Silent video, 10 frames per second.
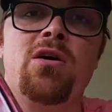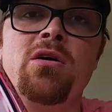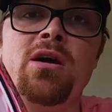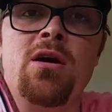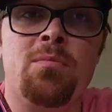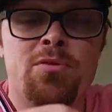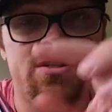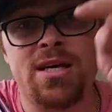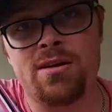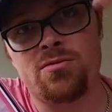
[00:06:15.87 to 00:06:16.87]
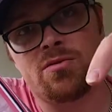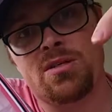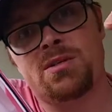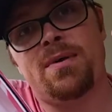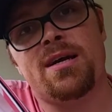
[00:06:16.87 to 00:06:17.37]
I'll put down all the
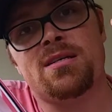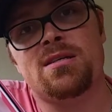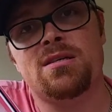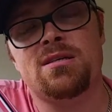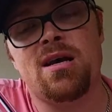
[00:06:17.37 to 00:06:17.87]
specs